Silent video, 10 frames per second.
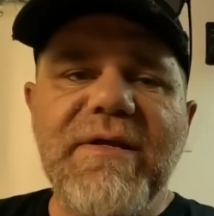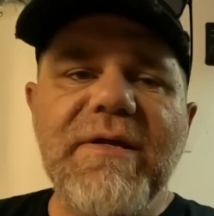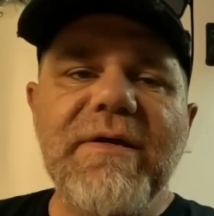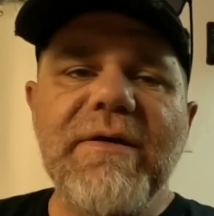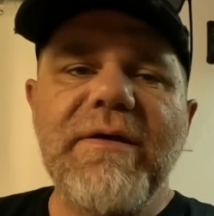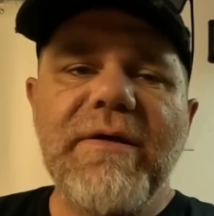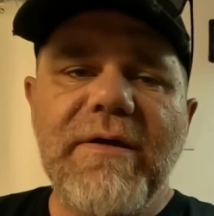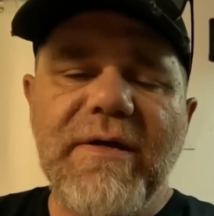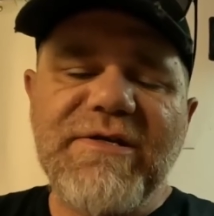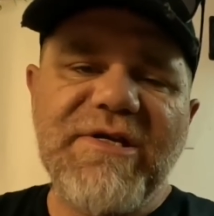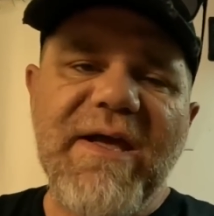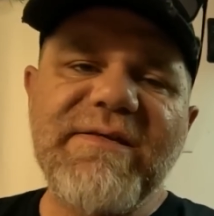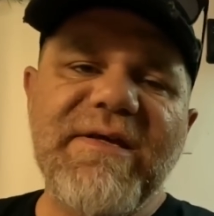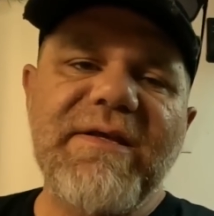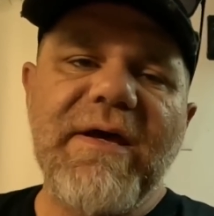did a
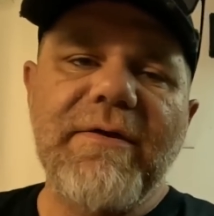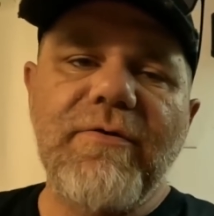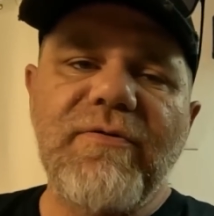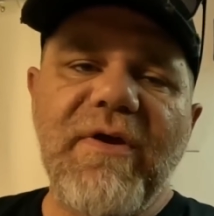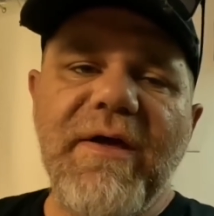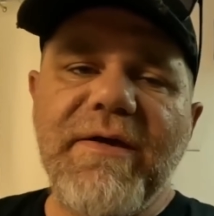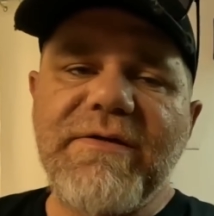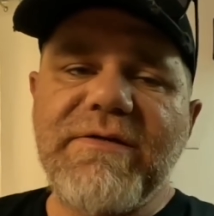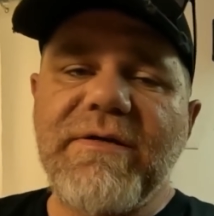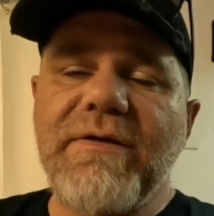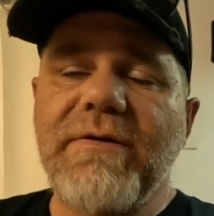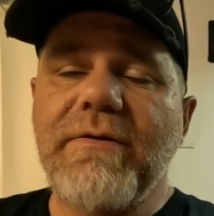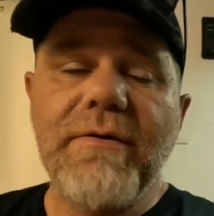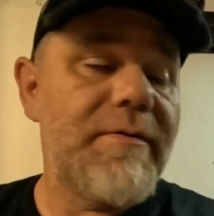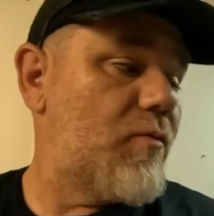chassis dyno test
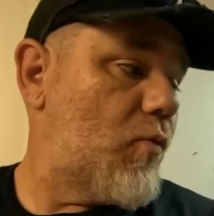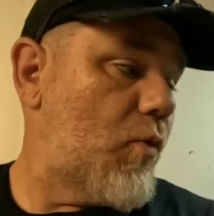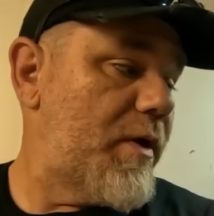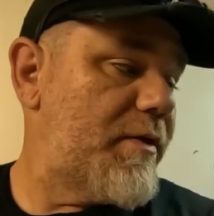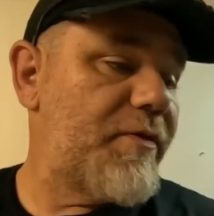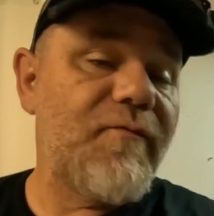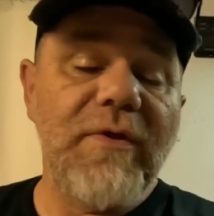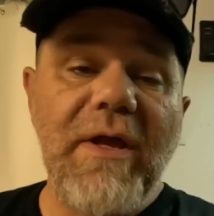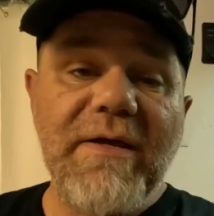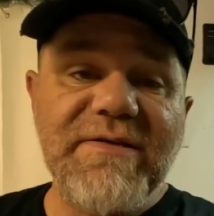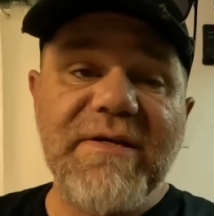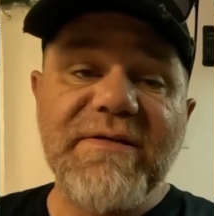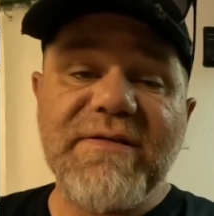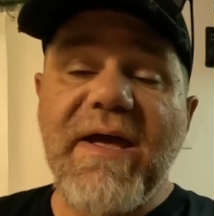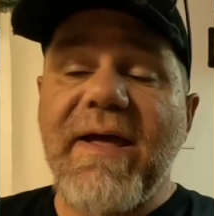with velocity
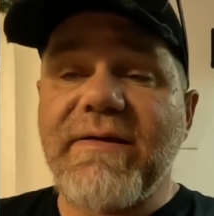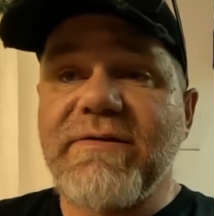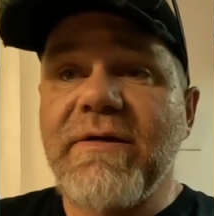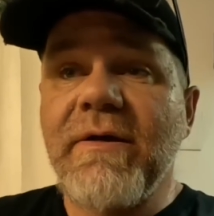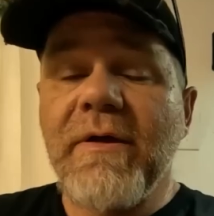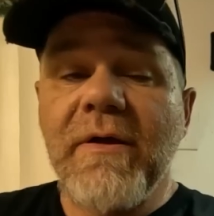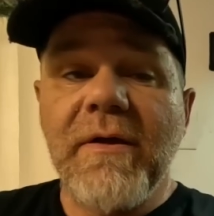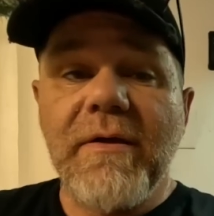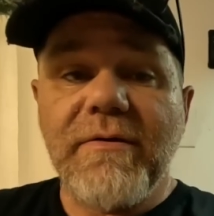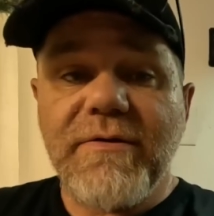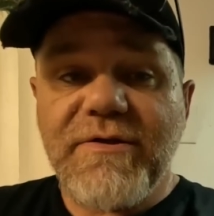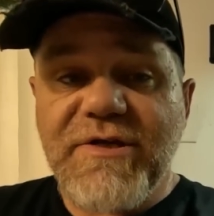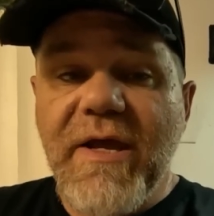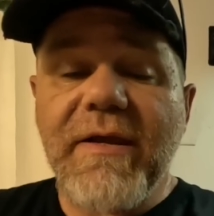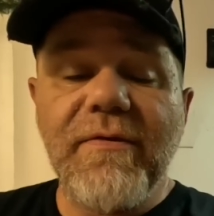stacks,
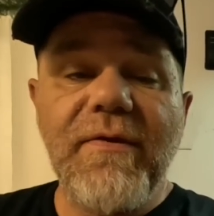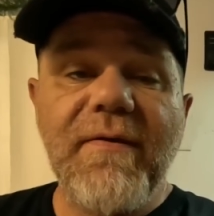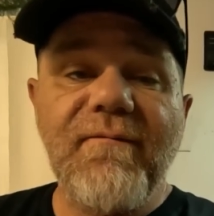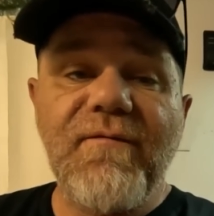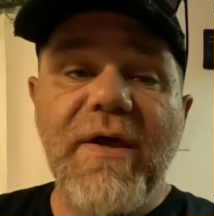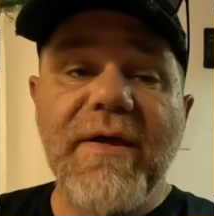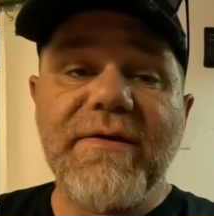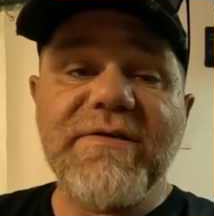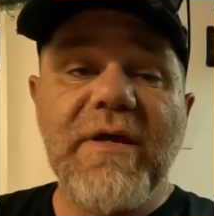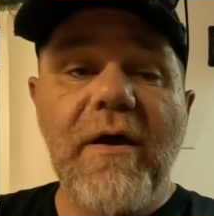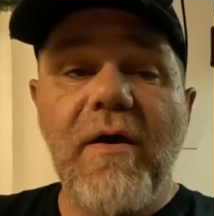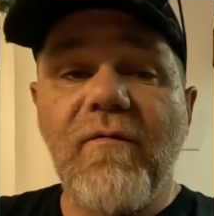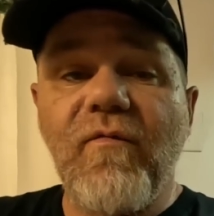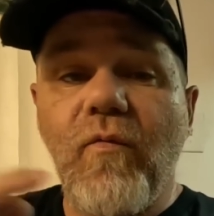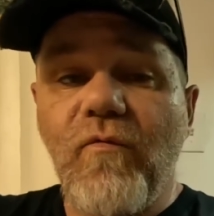checking the effects
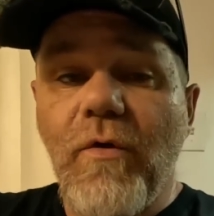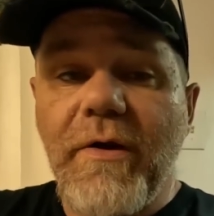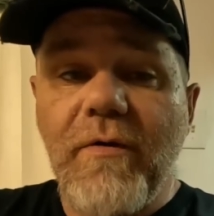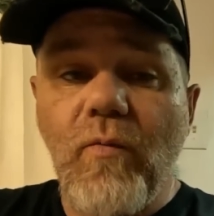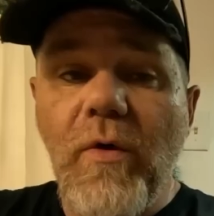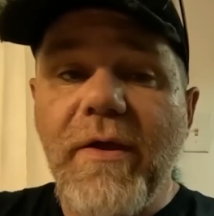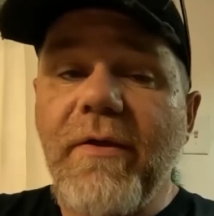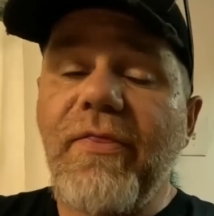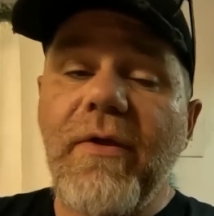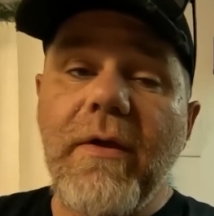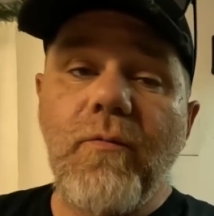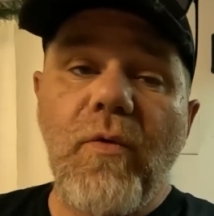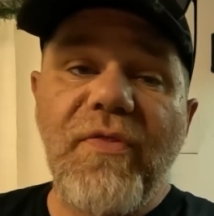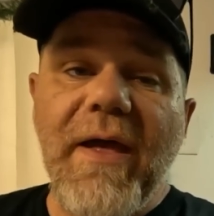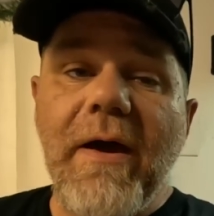of running with and
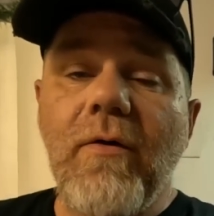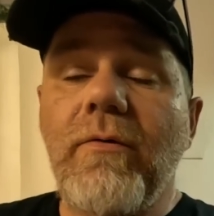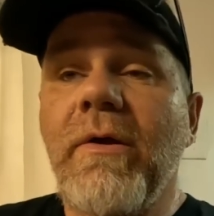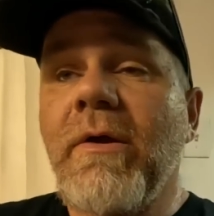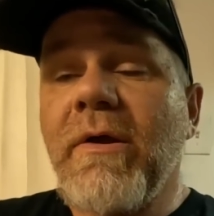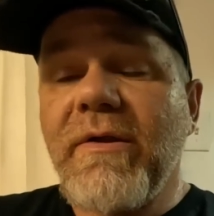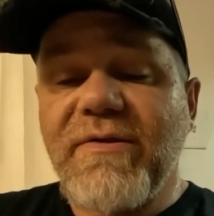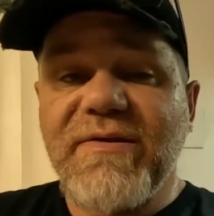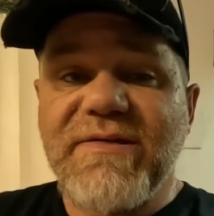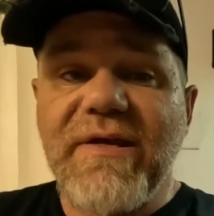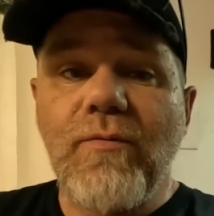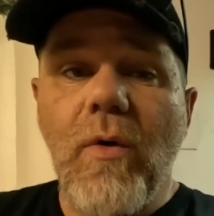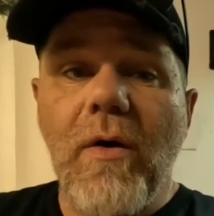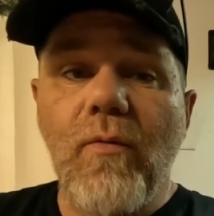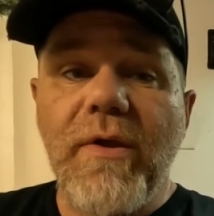without to see
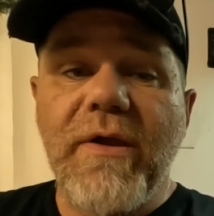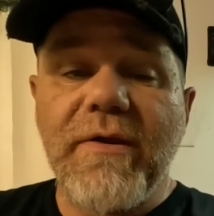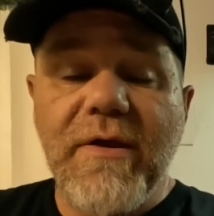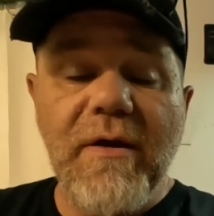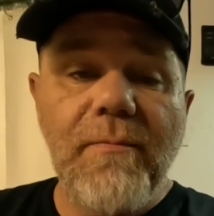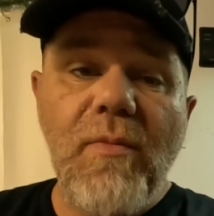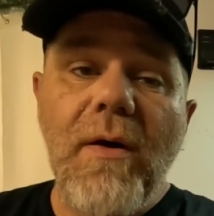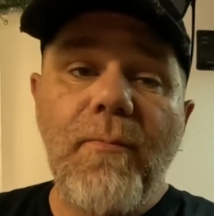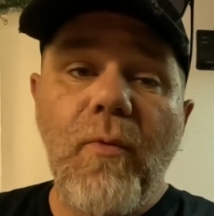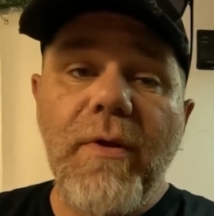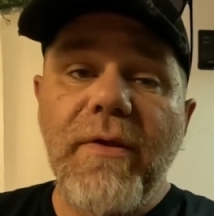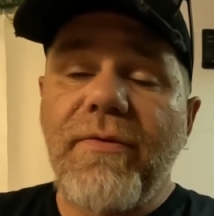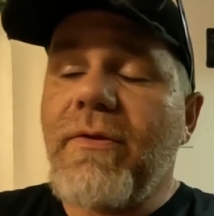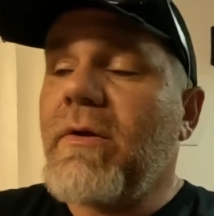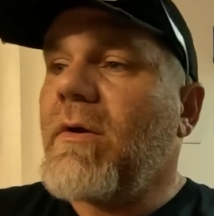what we could come up
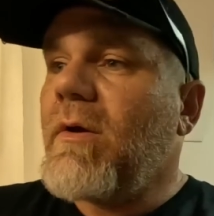with.